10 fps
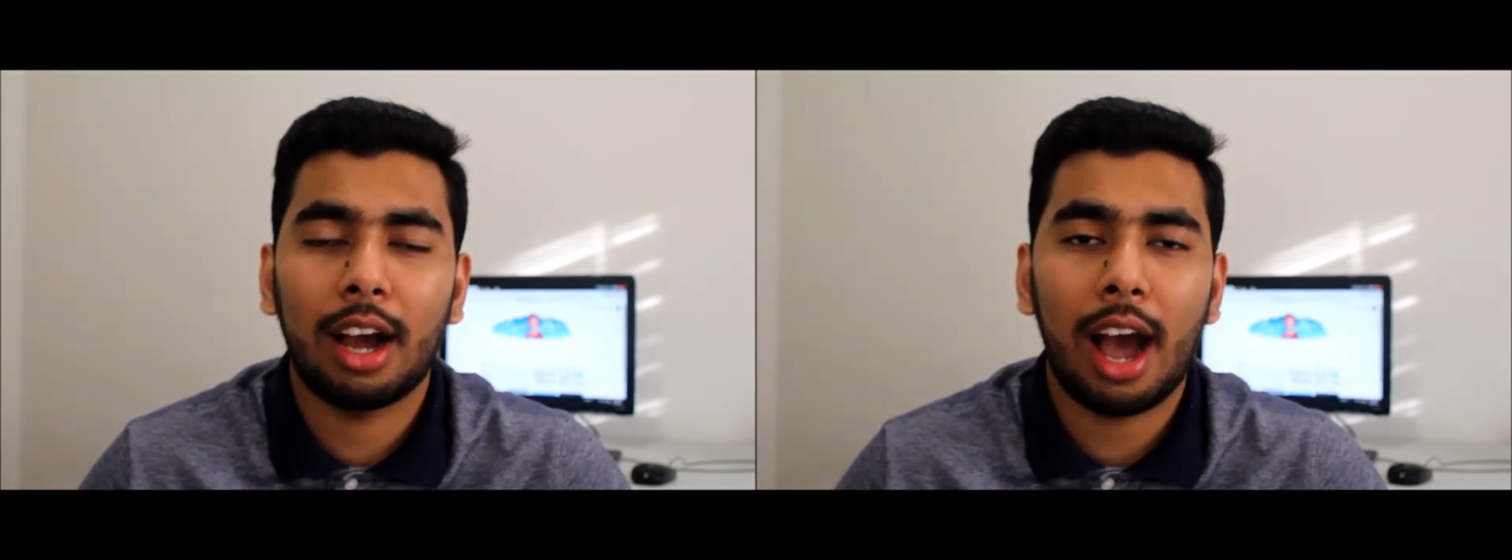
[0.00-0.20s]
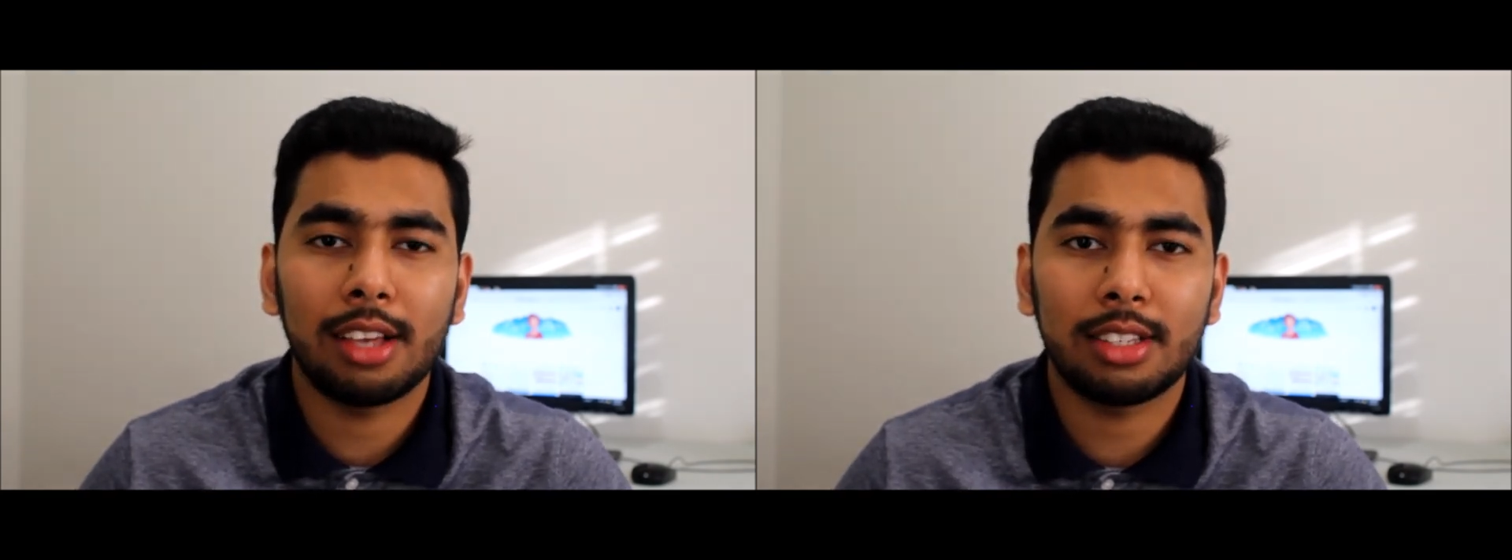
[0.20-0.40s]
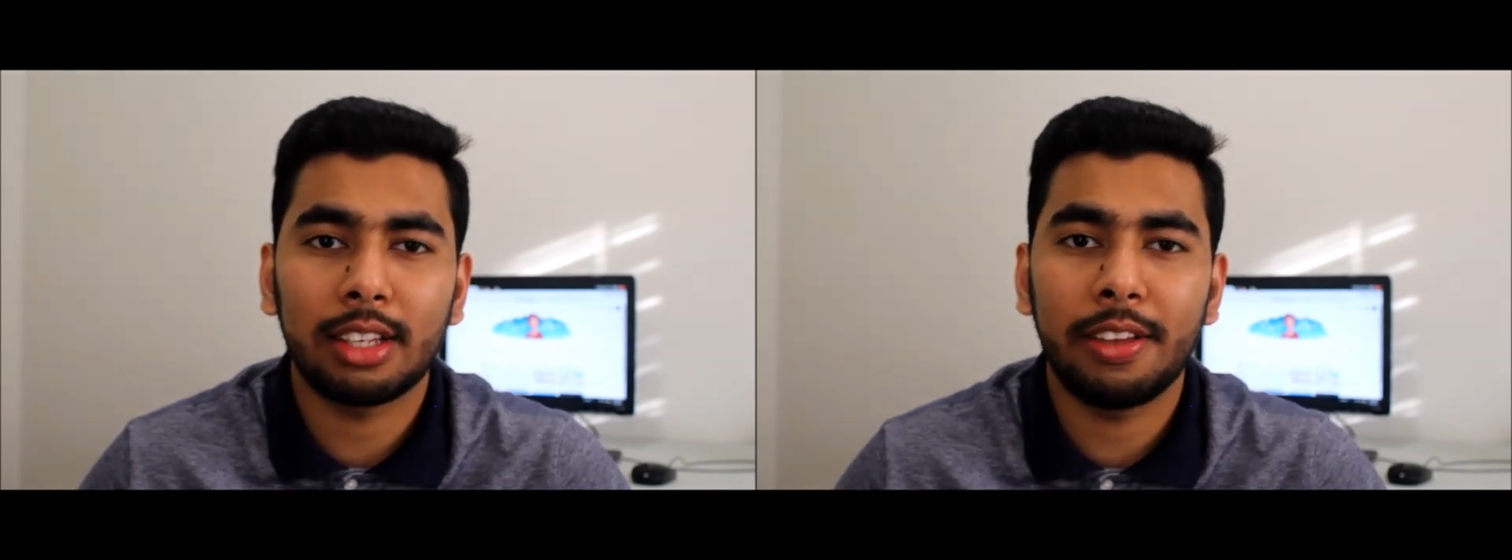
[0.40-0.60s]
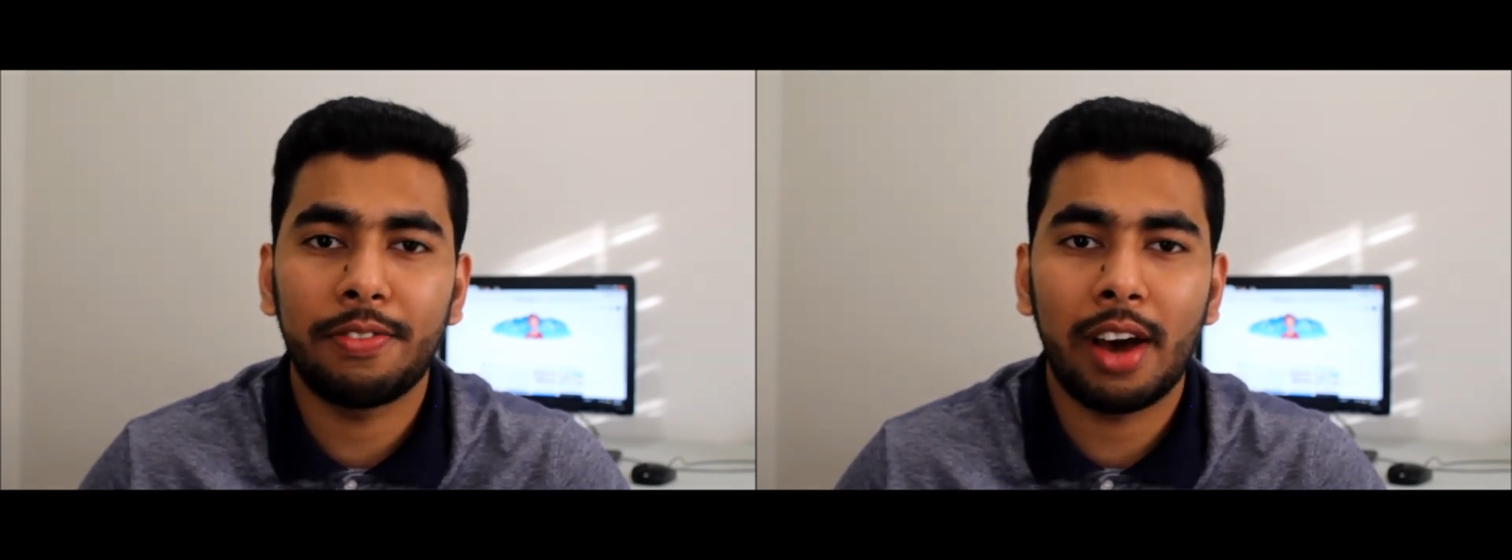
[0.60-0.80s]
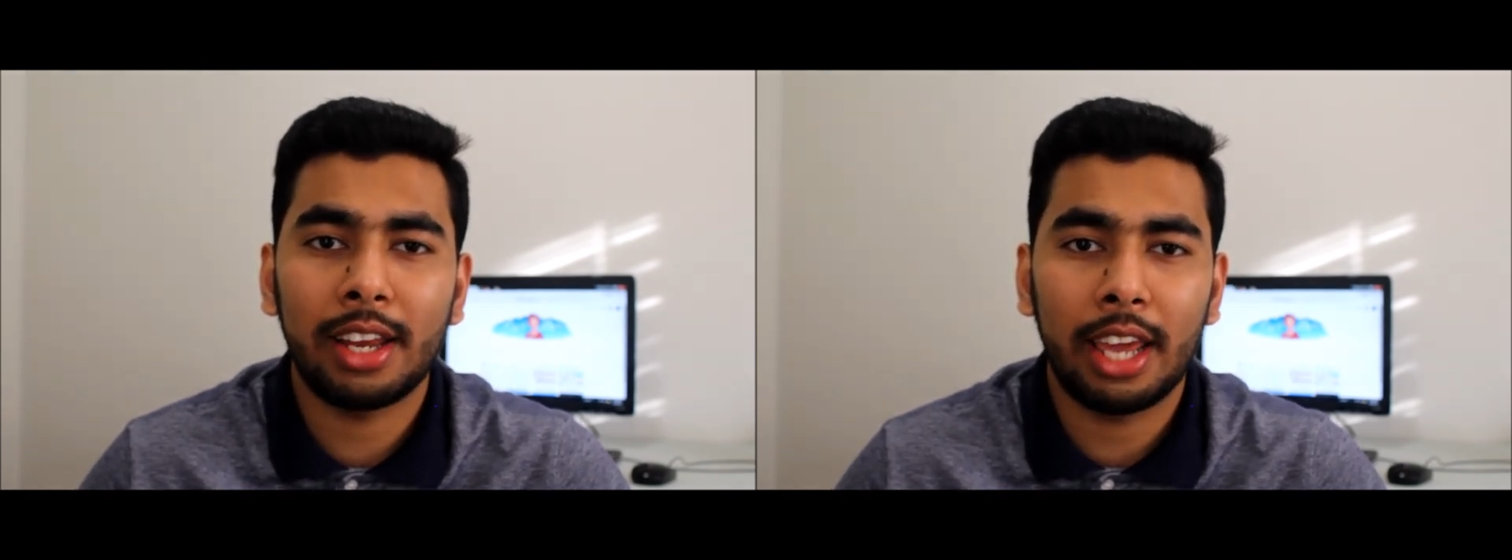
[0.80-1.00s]
constantly
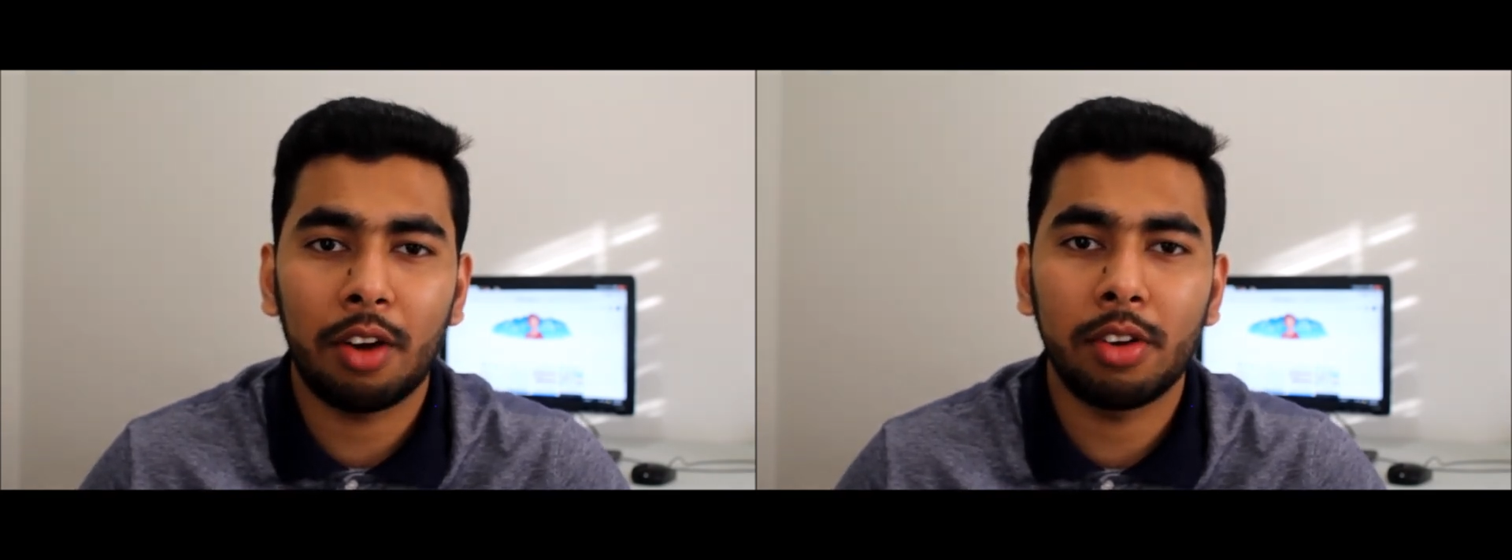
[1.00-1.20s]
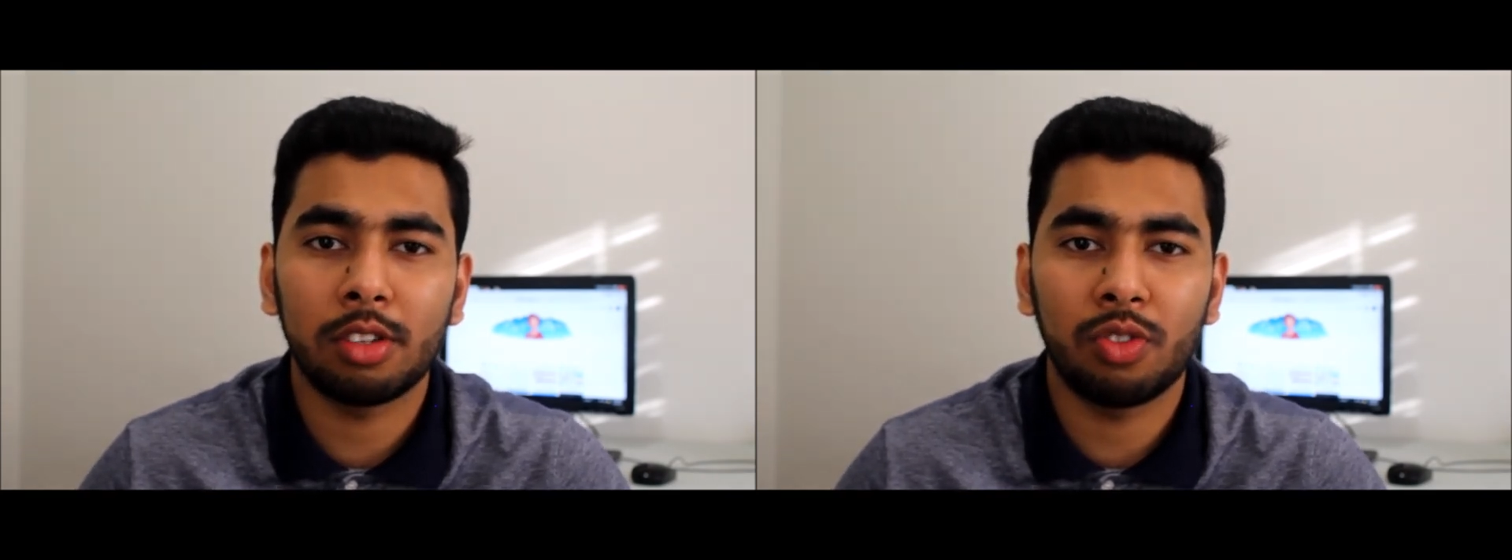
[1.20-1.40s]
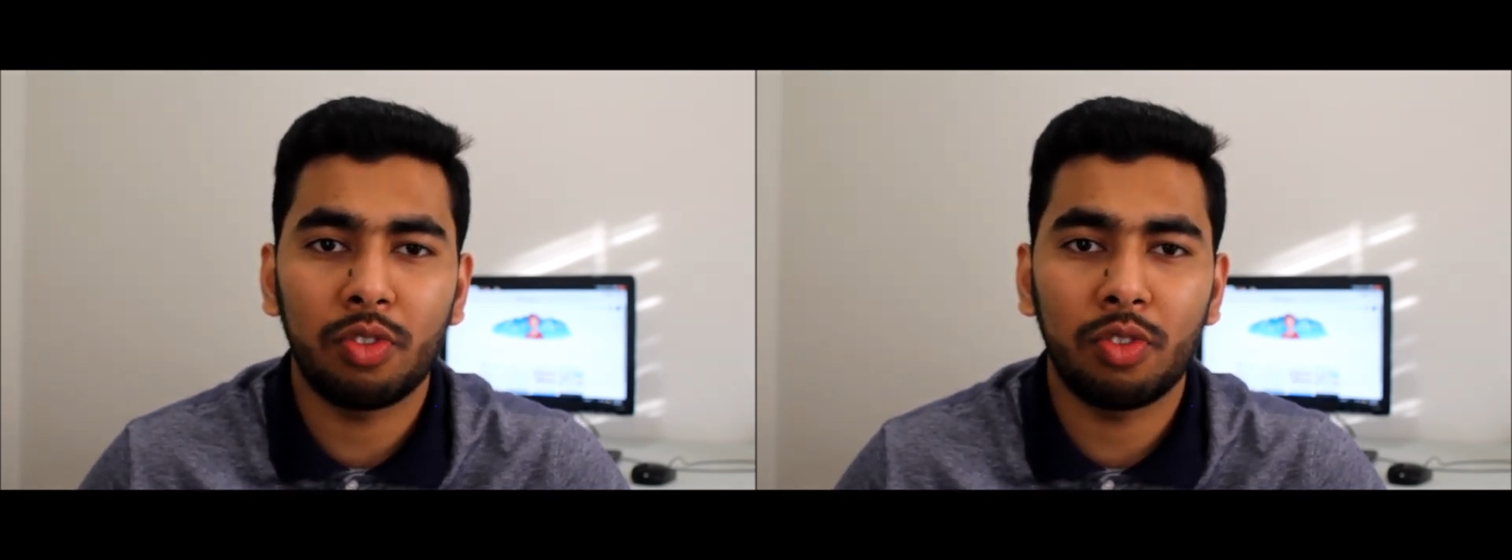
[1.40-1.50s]
find areas